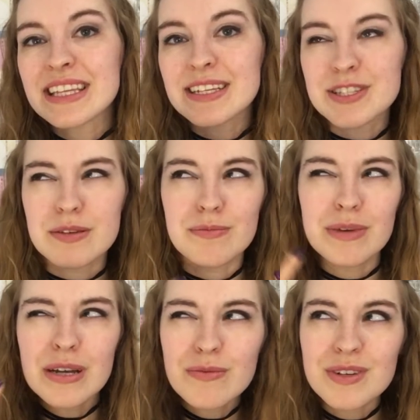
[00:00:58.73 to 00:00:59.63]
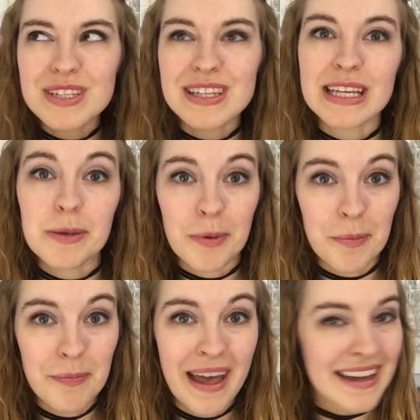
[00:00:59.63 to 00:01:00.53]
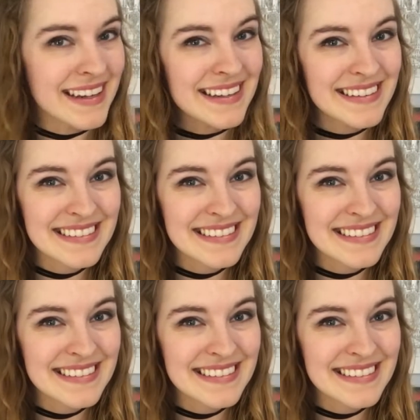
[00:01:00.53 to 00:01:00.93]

things you might want to think about packing.